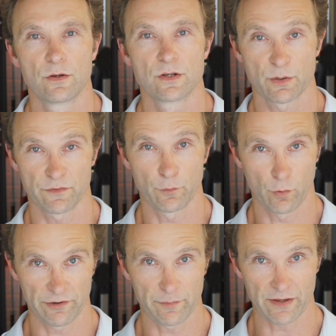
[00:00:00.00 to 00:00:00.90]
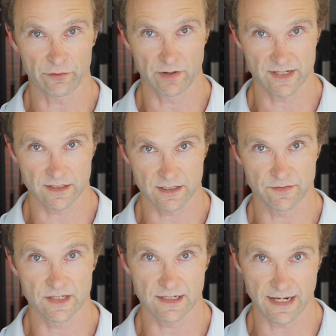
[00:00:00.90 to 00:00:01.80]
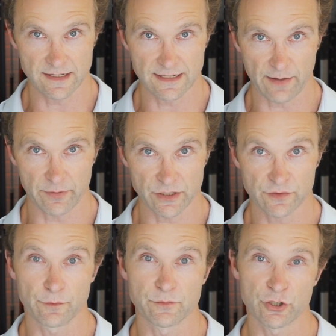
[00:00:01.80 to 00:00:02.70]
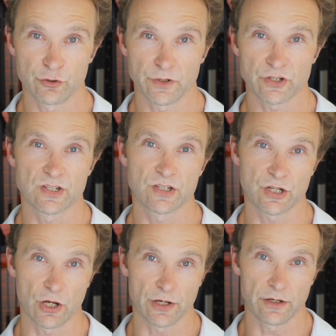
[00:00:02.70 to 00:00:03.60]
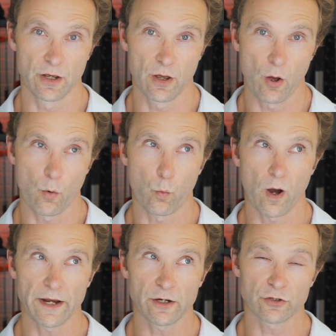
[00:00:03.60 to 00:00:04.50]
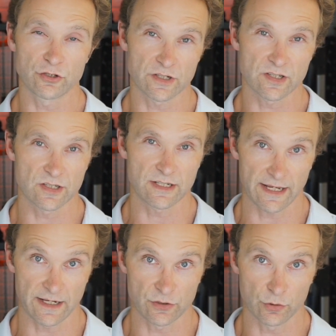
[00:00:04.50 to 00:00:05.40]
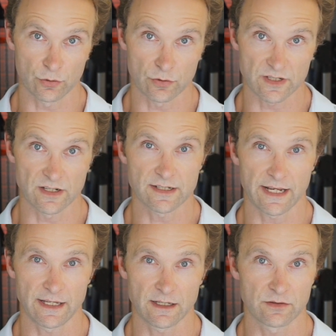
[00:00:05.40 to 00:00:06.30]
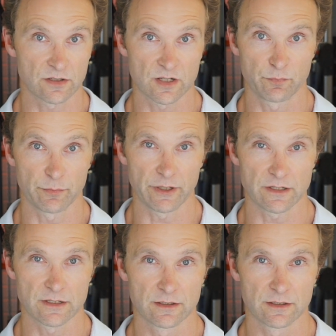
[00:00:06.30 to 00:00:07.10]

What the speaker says: So if you're worried about the risks of skin damage from too much sun, why not just stay indoors and take the supplement?